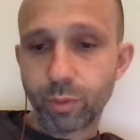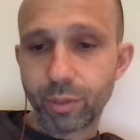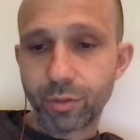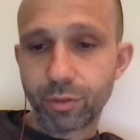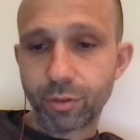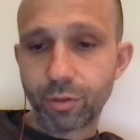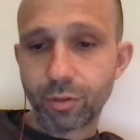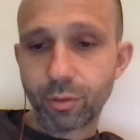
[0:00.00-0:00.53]

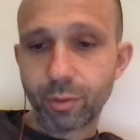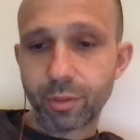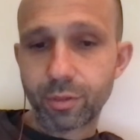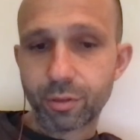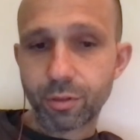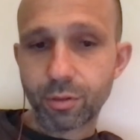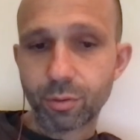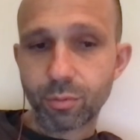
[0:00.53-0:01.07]
We should do
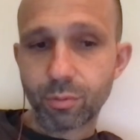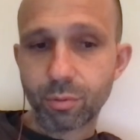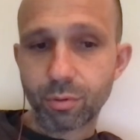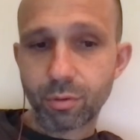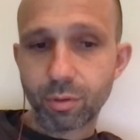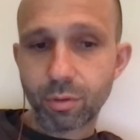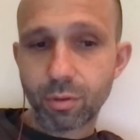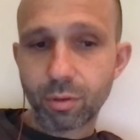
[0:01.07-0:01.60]
it
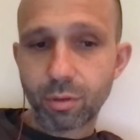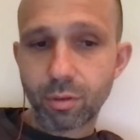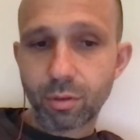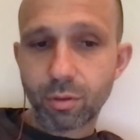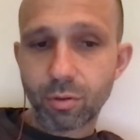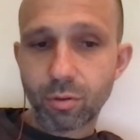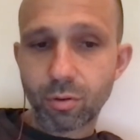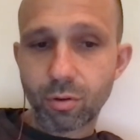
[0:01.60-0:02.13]
soon
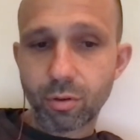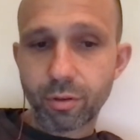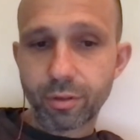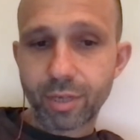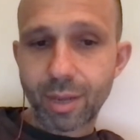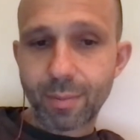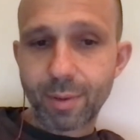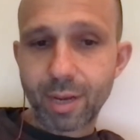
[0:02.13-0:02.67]
all
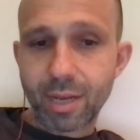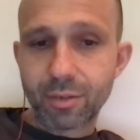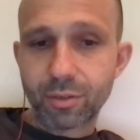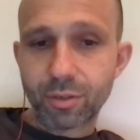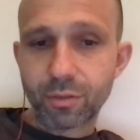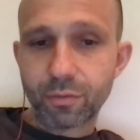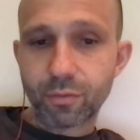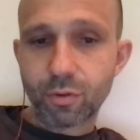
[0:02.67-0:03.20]
the top
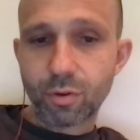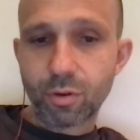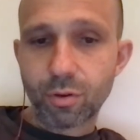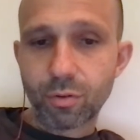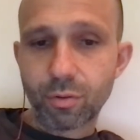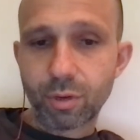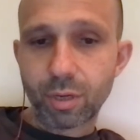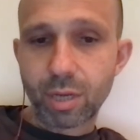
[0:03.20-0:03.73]
guys just
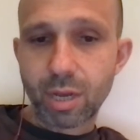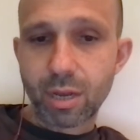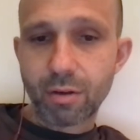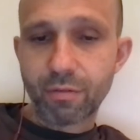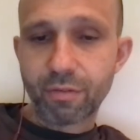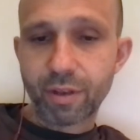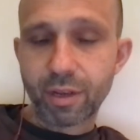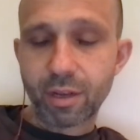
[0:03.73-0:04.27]
fought or
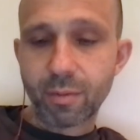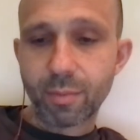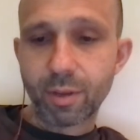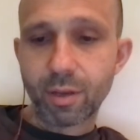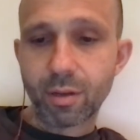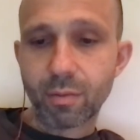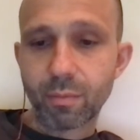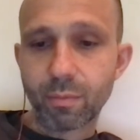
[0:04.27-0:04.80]
got a fight
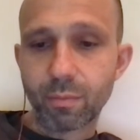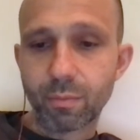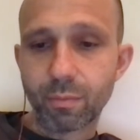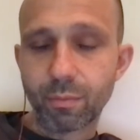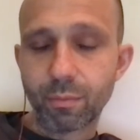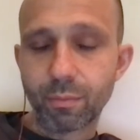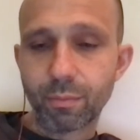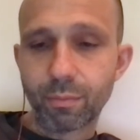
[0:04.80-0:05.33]
coming up.
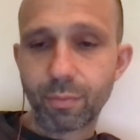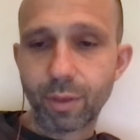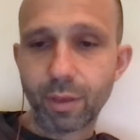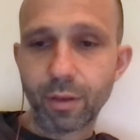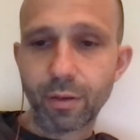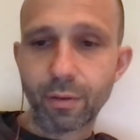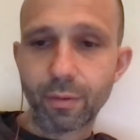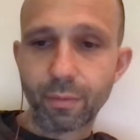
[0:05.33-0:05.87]

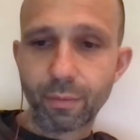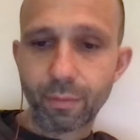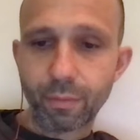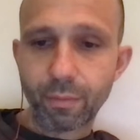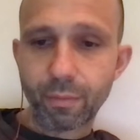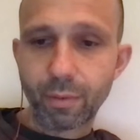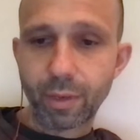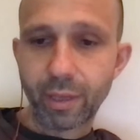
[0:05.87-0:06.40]
Yeah,
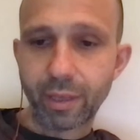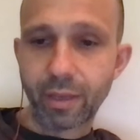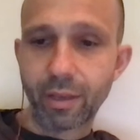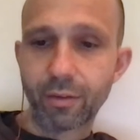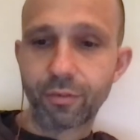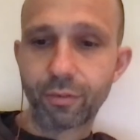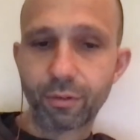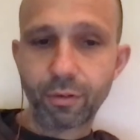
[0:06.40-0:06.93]
I
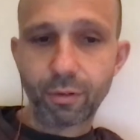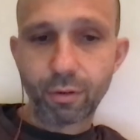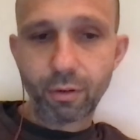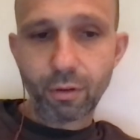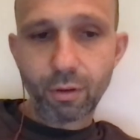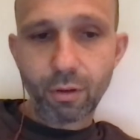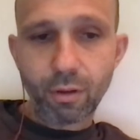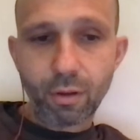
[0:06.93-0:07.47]
guess.
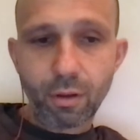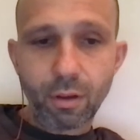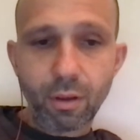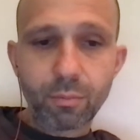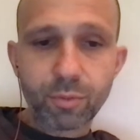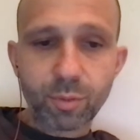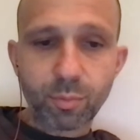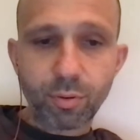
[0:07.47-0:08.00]

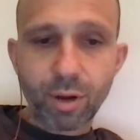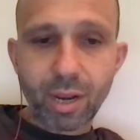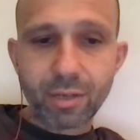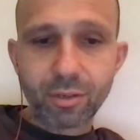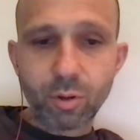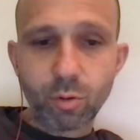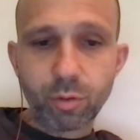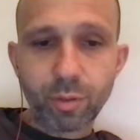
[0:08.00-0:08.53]

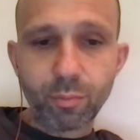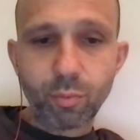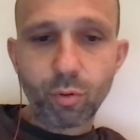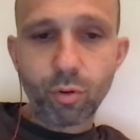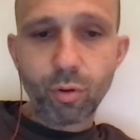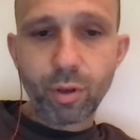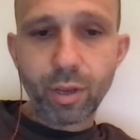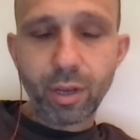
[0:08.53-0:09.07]
Surprise, Golden
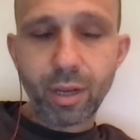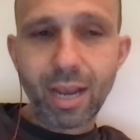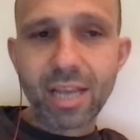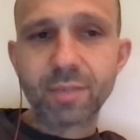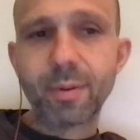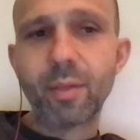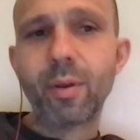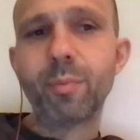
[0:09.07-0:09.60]
Boy.
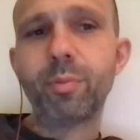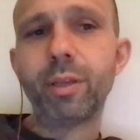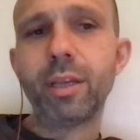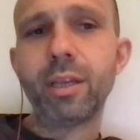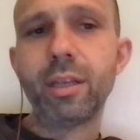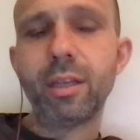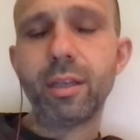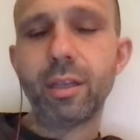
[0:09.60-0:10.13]
Guys, by the way,
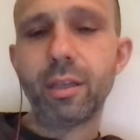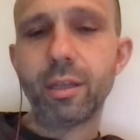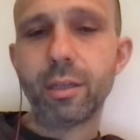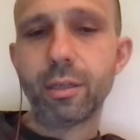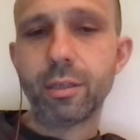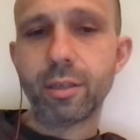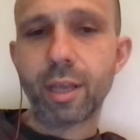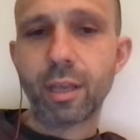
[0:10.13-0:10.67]

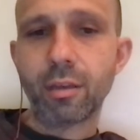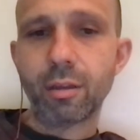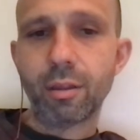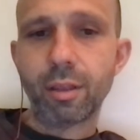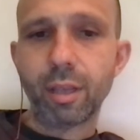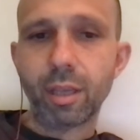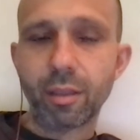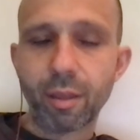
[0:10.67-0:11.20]
please hit
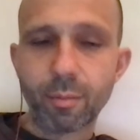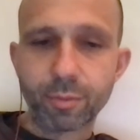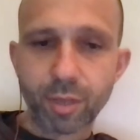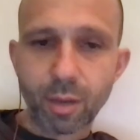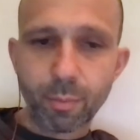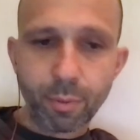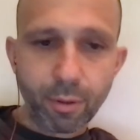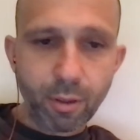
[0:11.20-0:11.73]
the
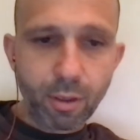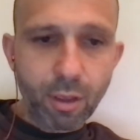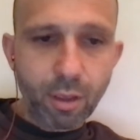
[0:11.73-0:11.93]
thumbs up.